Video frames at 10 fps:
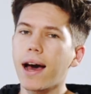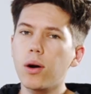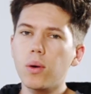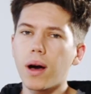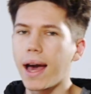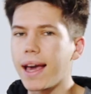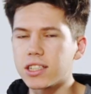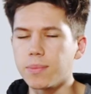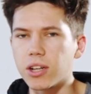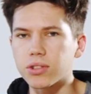how
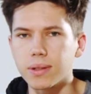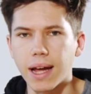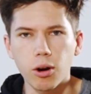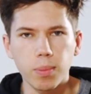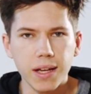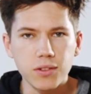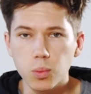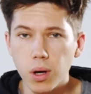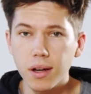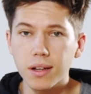asymmetrical
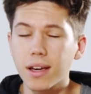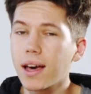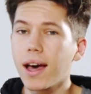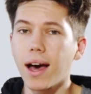aeroplanes work.